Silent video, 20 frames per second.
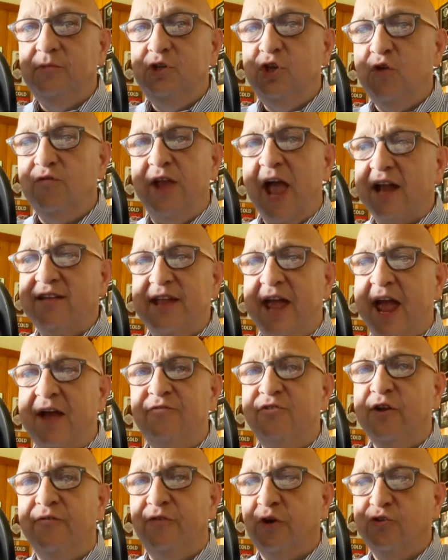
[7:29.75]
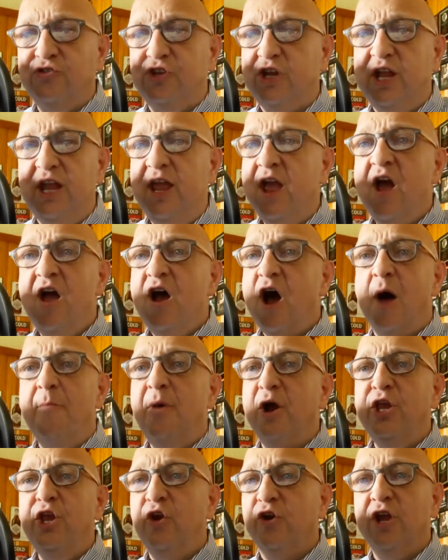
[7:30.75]
You've got to have diversity
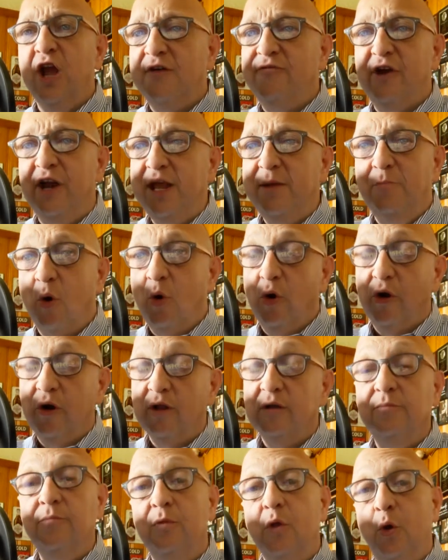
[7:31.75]
among your governing board.